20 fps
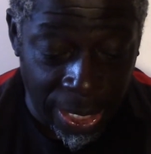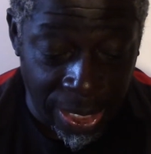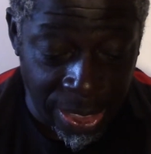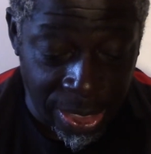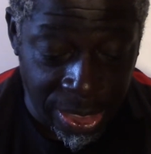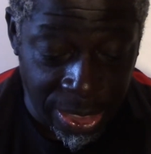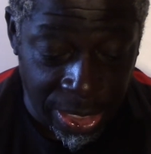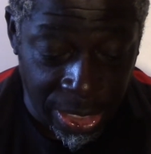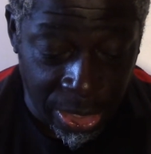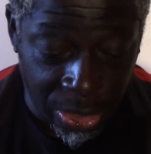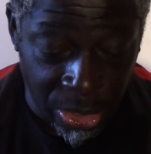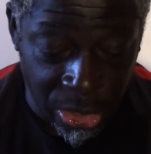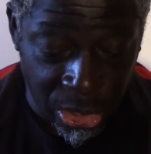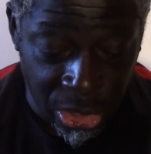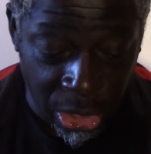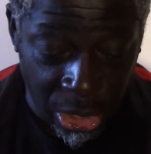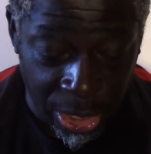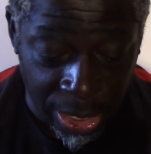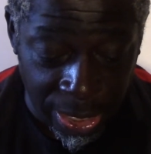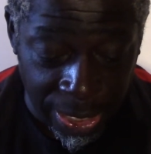and see
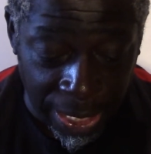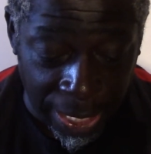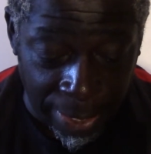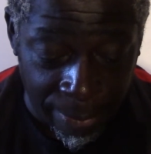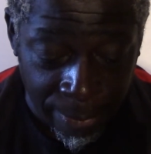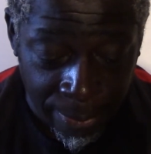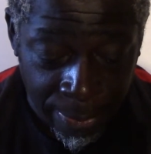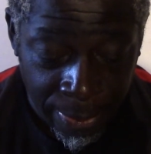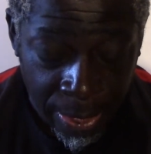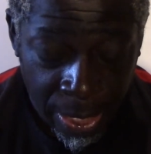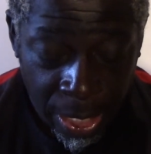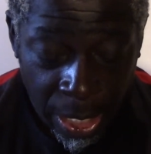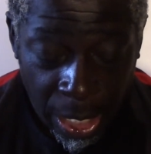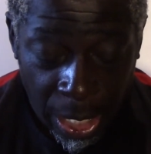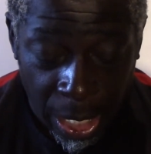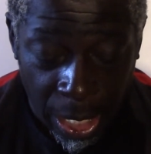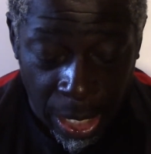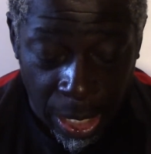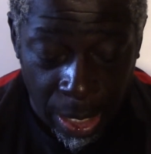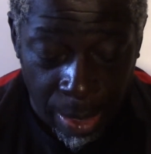concerning that.
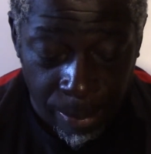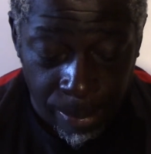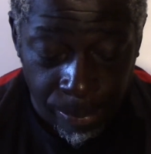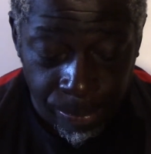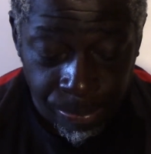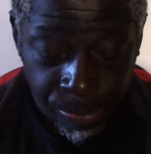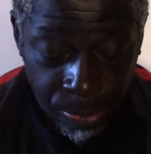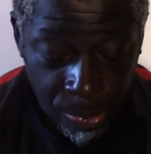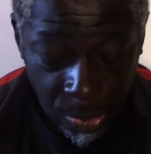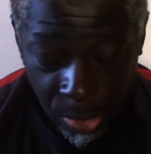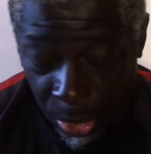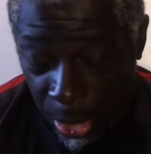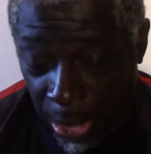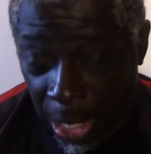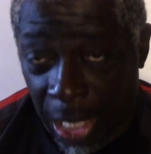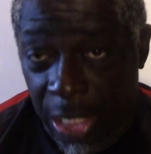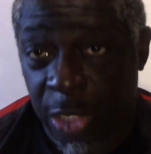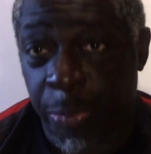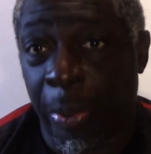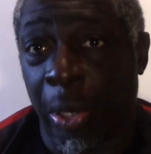All
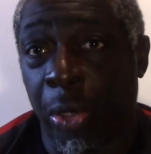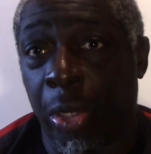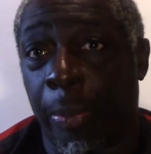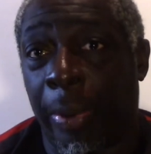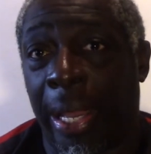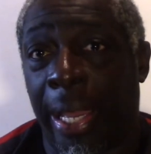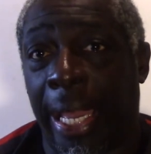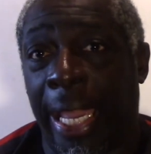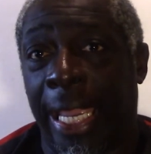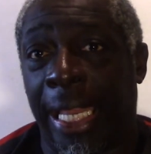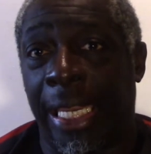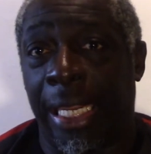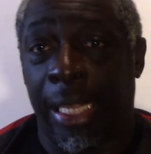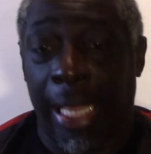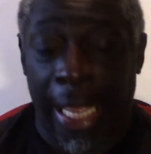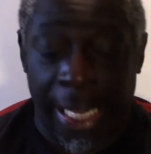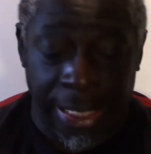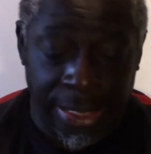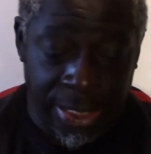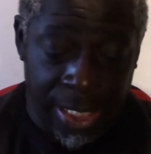right, spoke about
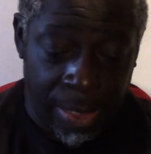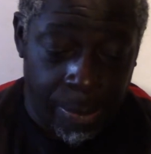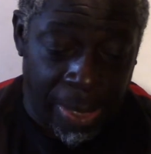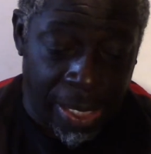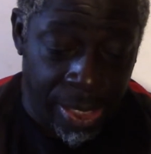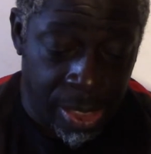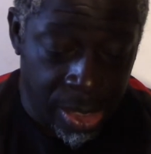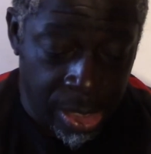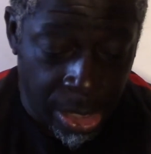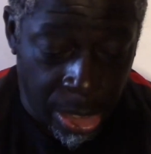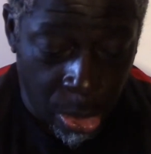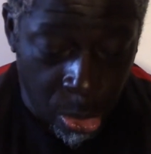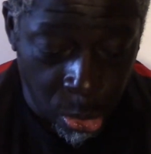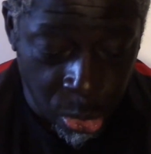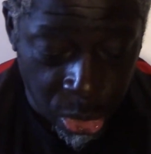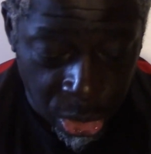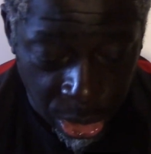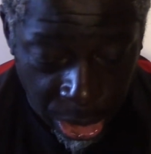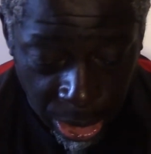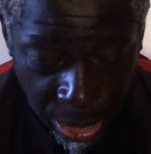Ainsley
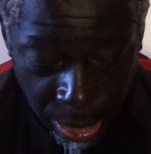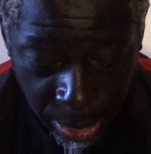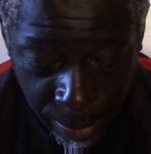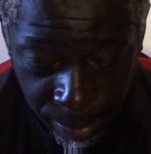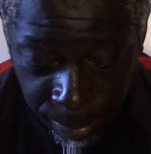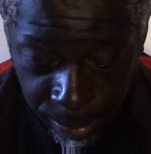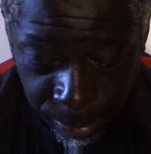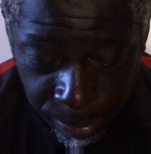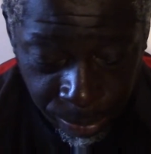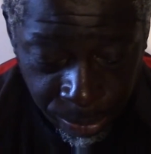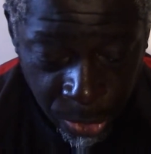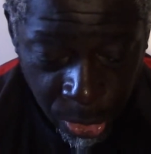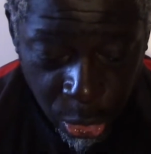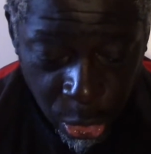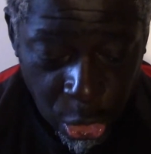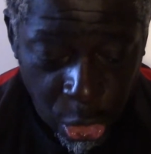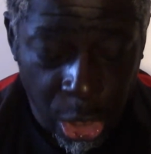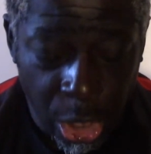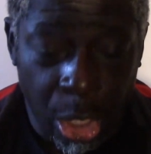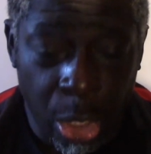Maitland-Niles.
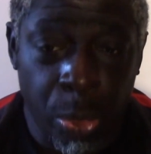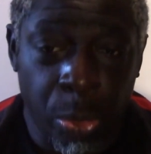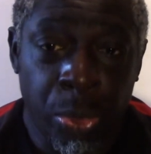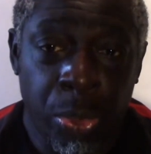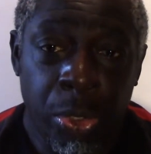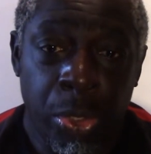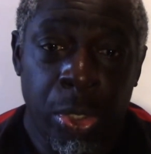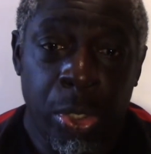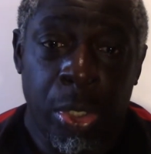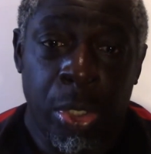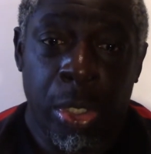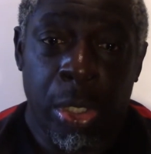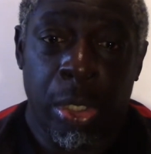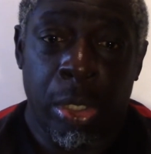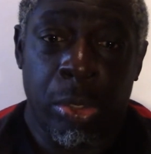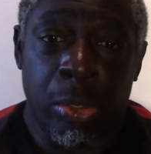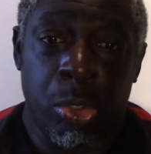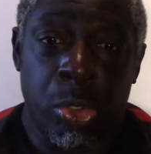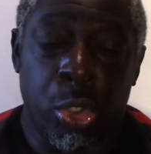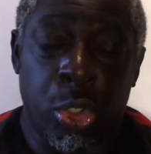We
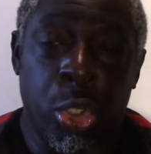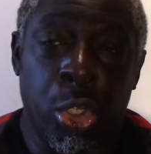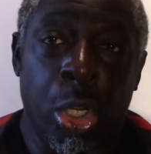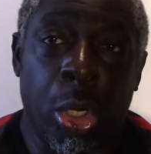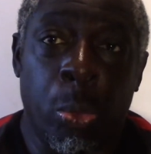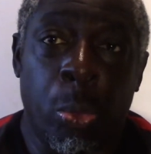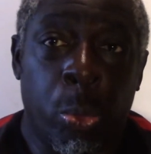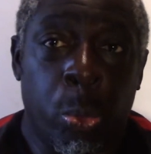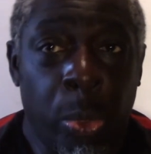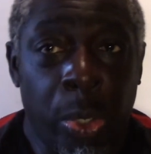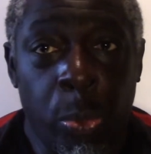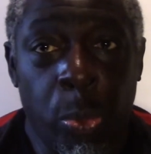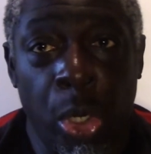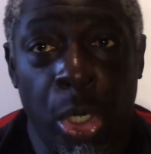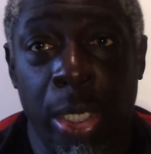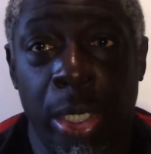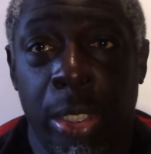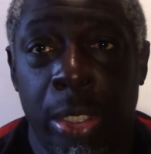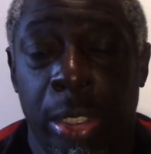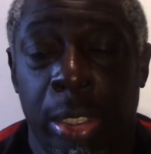want
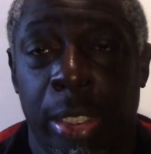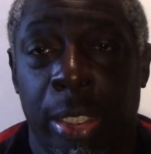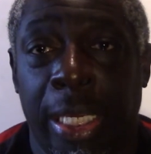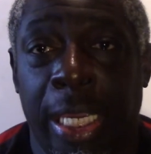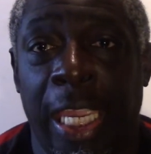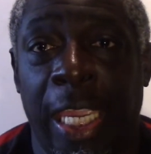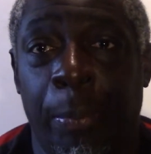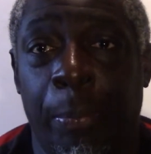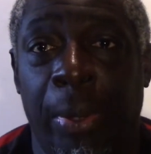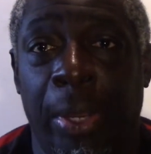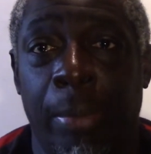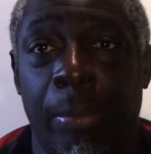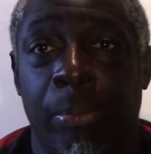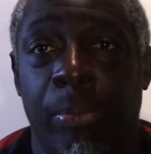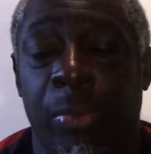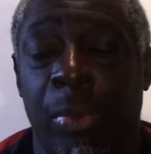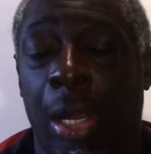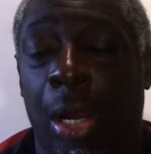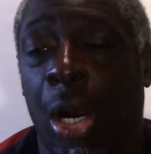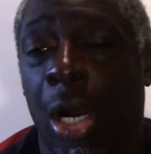to keep
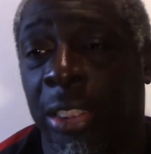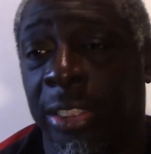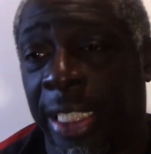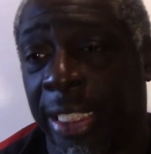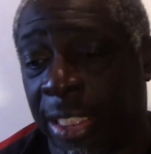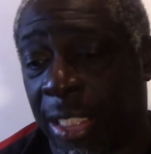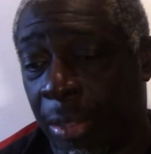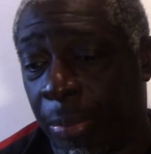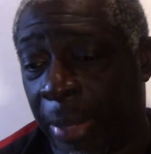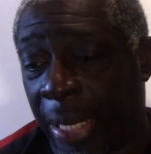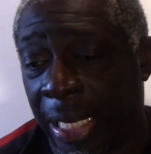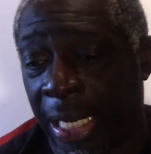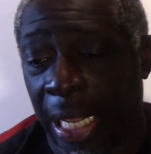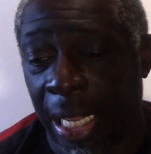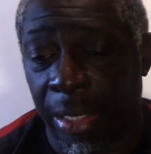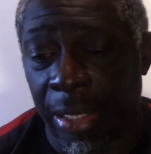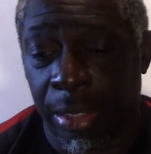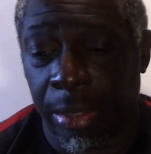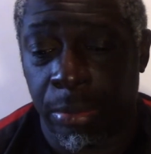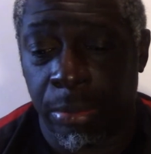him. Arteta made
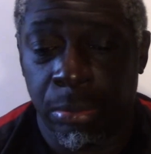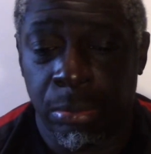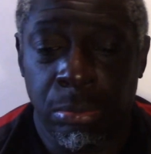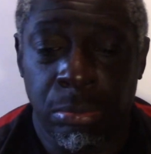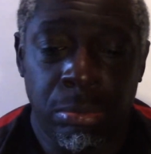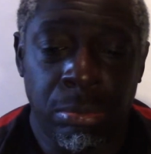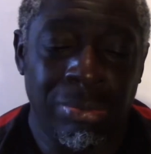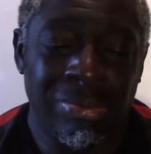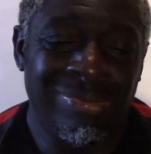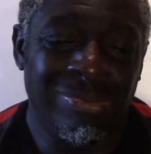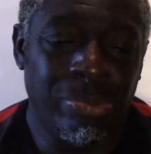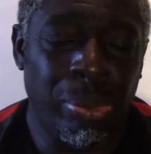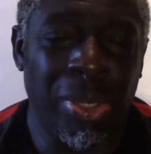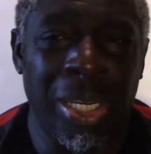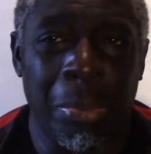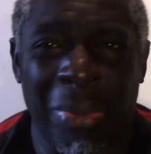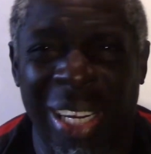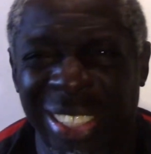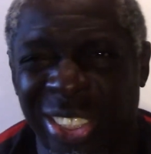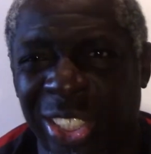that pretty
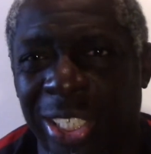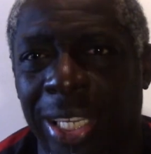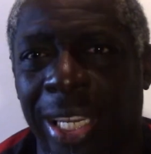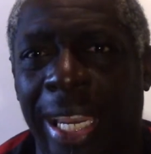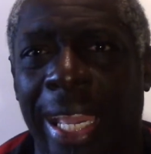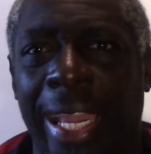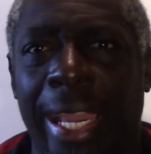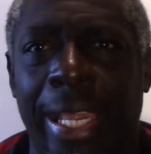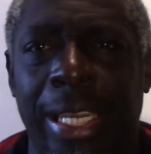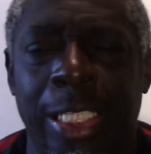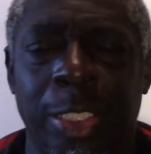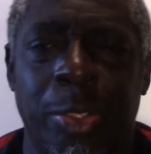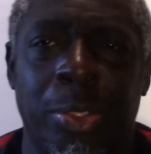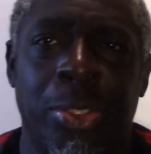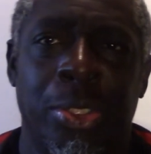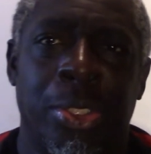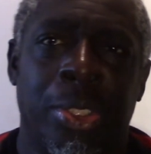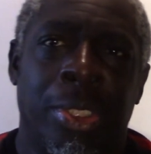much clear in his